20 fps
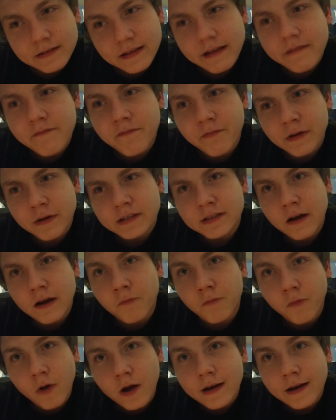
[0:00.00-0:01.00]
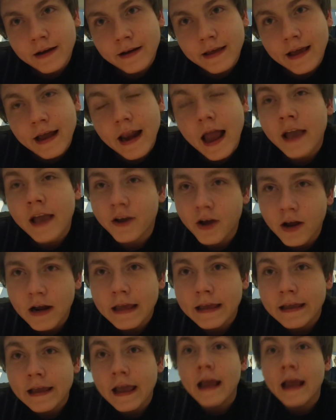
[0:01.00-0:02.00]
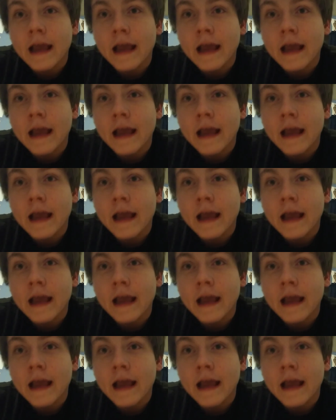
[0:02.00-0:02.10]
which is I know, like you won't,